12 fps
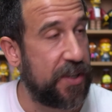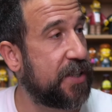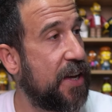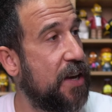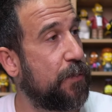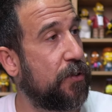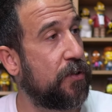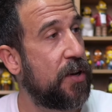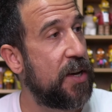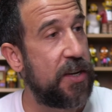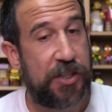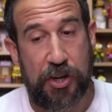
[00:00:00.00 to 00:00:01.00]
the table,
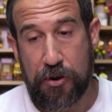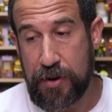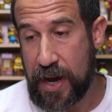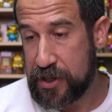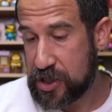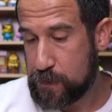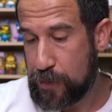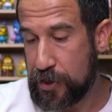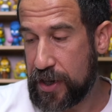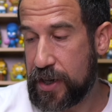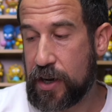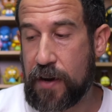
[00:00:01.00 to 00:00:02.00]
so you're not just
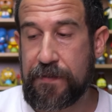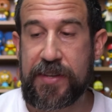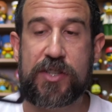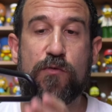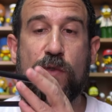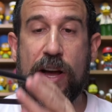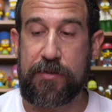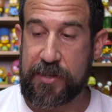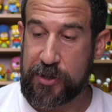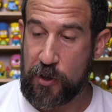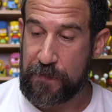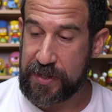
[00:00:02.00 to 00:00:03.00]
putting it on this round
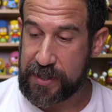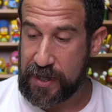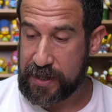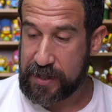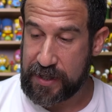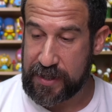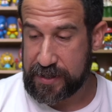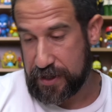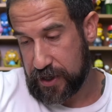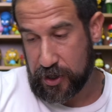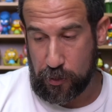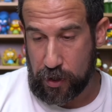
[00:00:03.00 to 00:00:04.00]
surface like this.
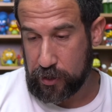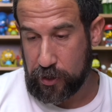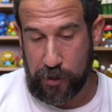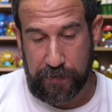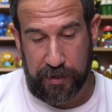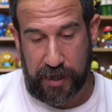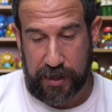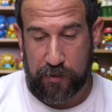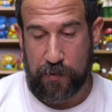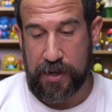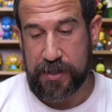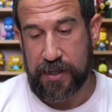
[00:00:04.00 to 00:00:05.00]
They go all over like
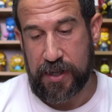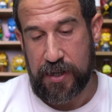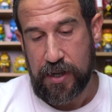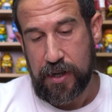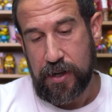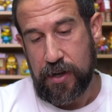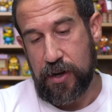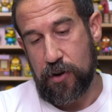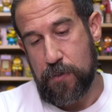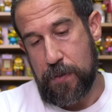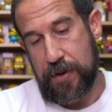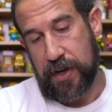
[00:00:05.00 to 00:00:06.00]
crazy. Here,
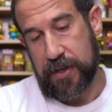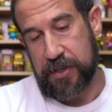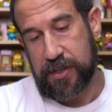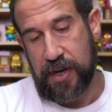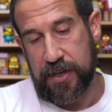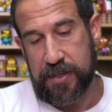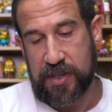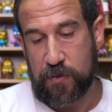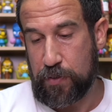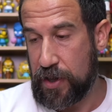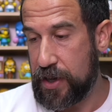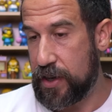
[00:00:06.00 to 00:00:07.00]
maybe I could just kind of
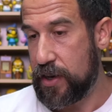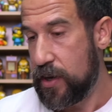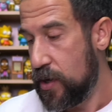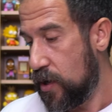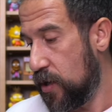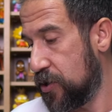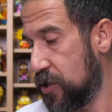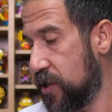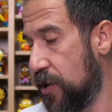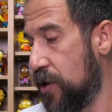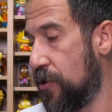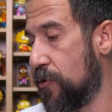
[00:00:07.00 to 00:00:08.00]
display it on just
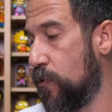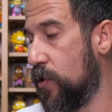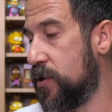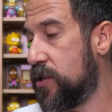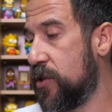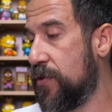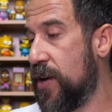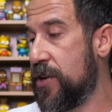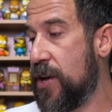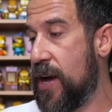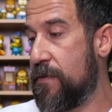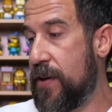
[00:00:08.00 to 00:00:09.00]
another one. So then
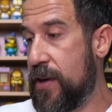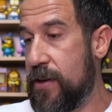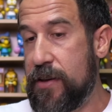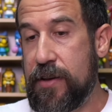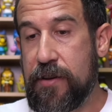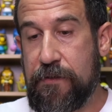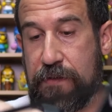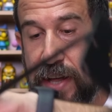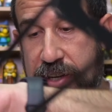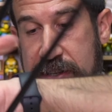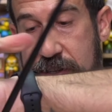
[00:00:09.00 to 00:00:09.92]
you have a flat